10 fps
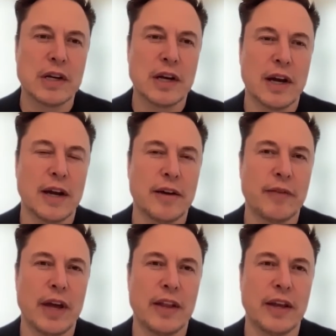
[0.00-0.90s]
Um,
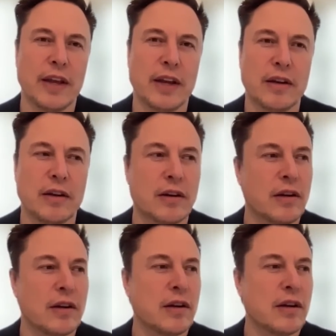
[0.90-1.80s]
and then
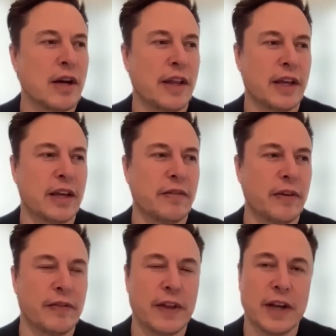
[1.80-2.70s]
I think
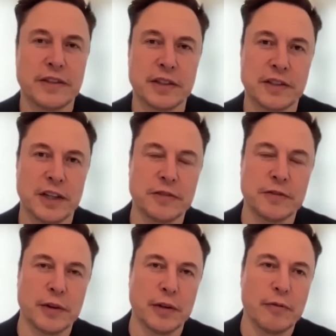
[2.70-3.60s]
if, if that's
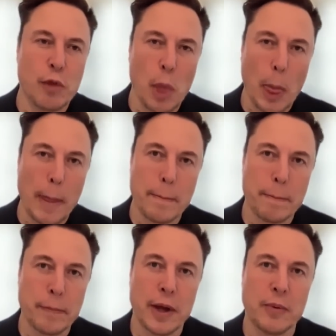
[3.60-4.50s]
successful,
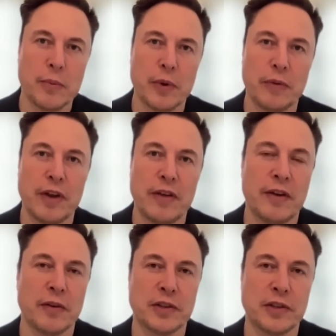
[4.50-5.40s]
then we may be
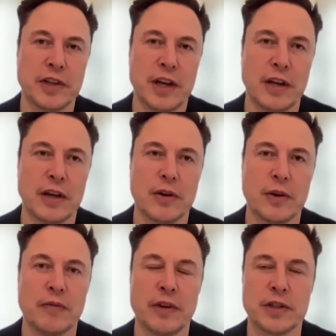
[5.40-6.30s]
able to send a
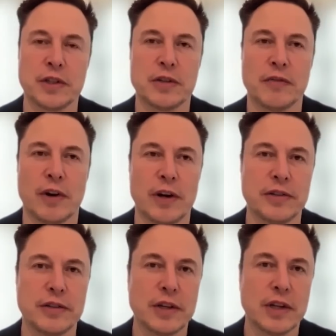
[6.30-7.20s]
crewed mission to
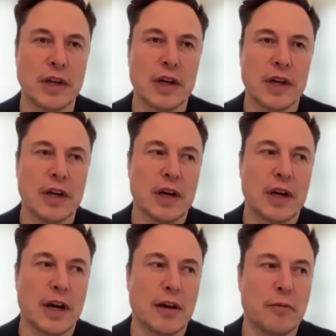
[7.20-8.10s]
Mars
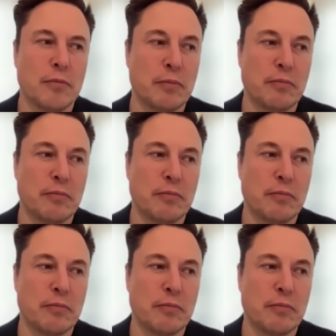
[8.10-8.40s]
uh,